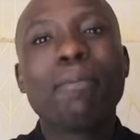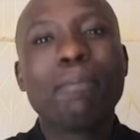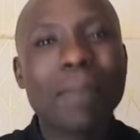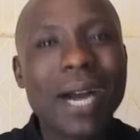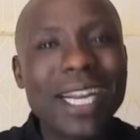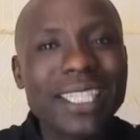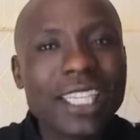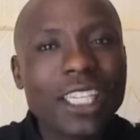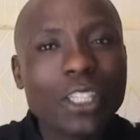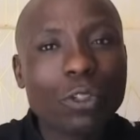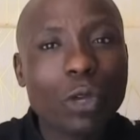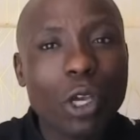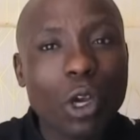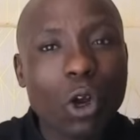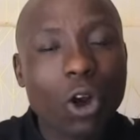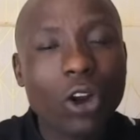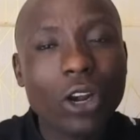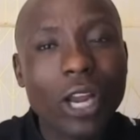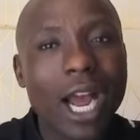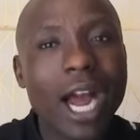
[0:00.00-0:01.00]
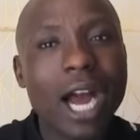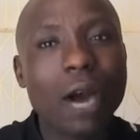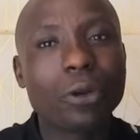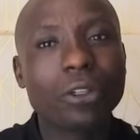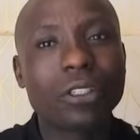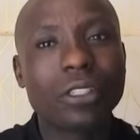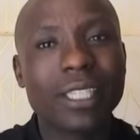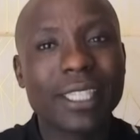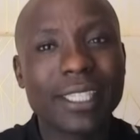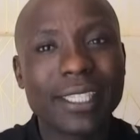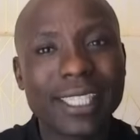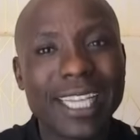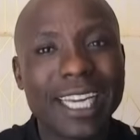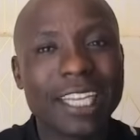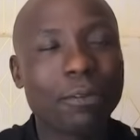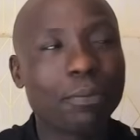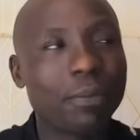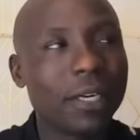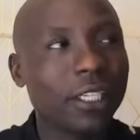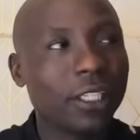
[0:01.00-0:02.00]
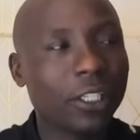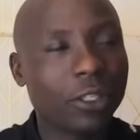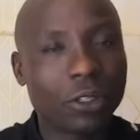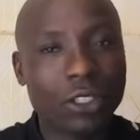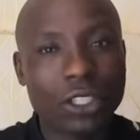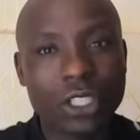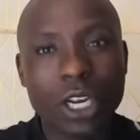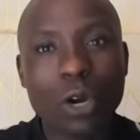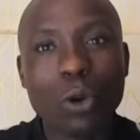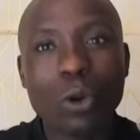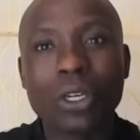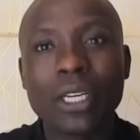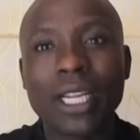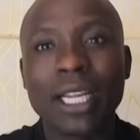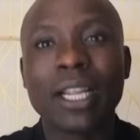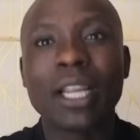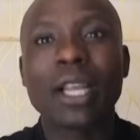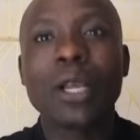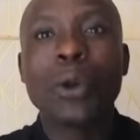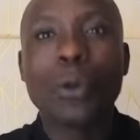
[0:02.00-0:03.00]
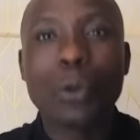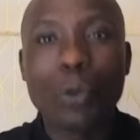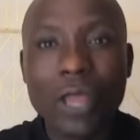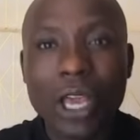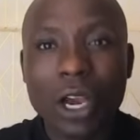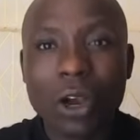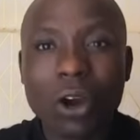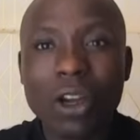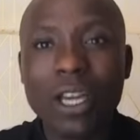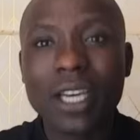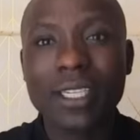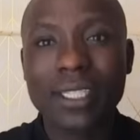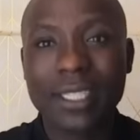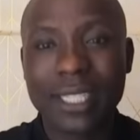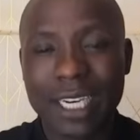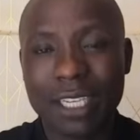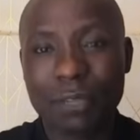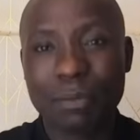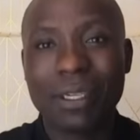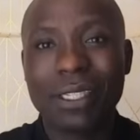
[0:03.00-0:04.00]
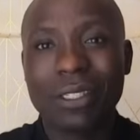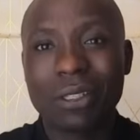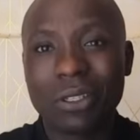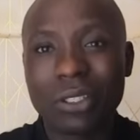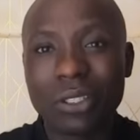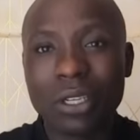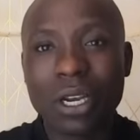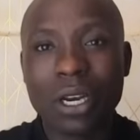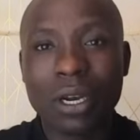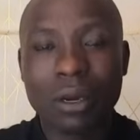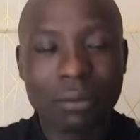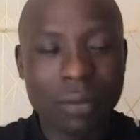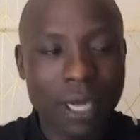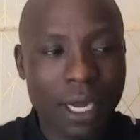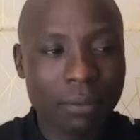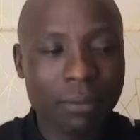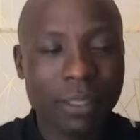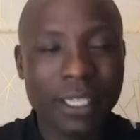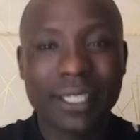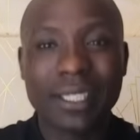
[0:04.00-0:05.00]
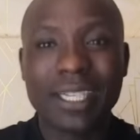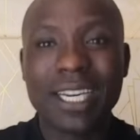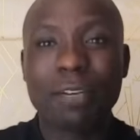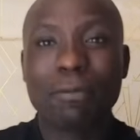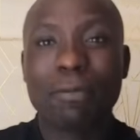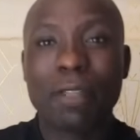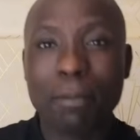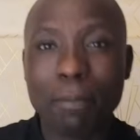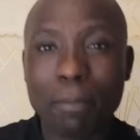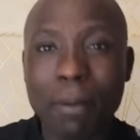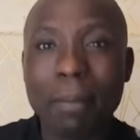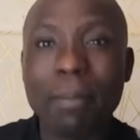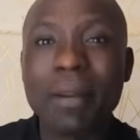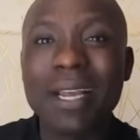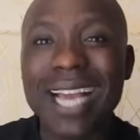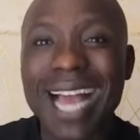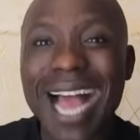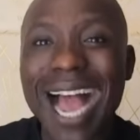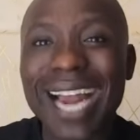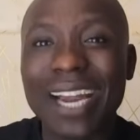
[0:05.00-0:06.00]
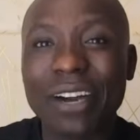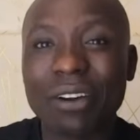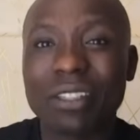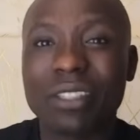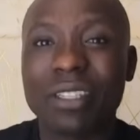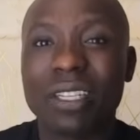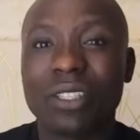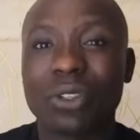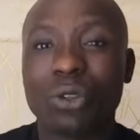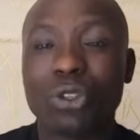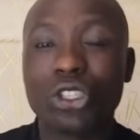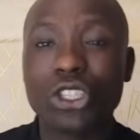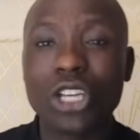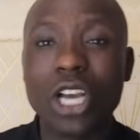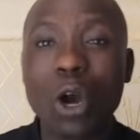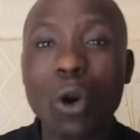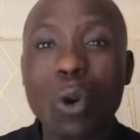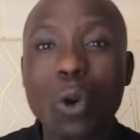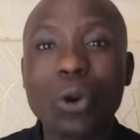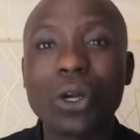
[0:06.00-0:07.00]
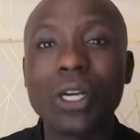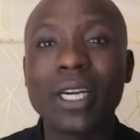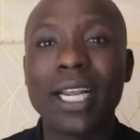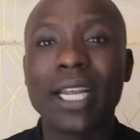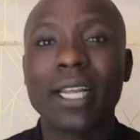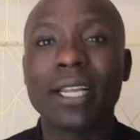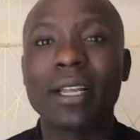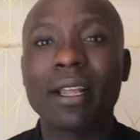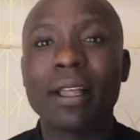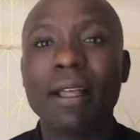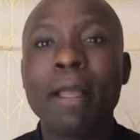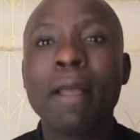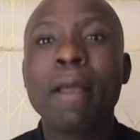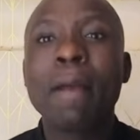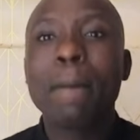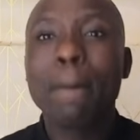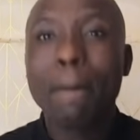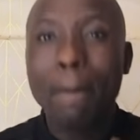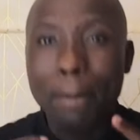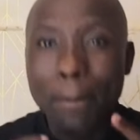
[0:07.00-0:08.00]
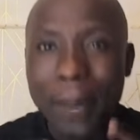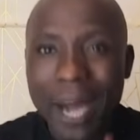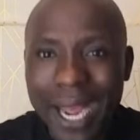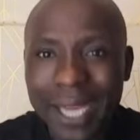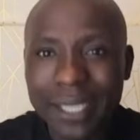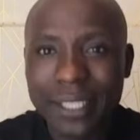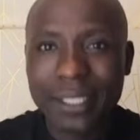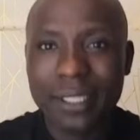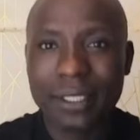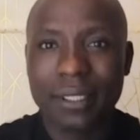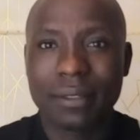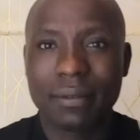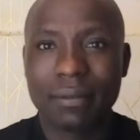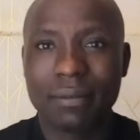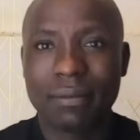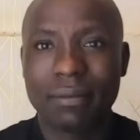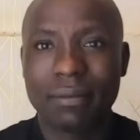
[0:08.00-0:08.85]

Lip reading: Much as we call out the statements on shareholding, we are calling statements on the public utterances on shareholding, but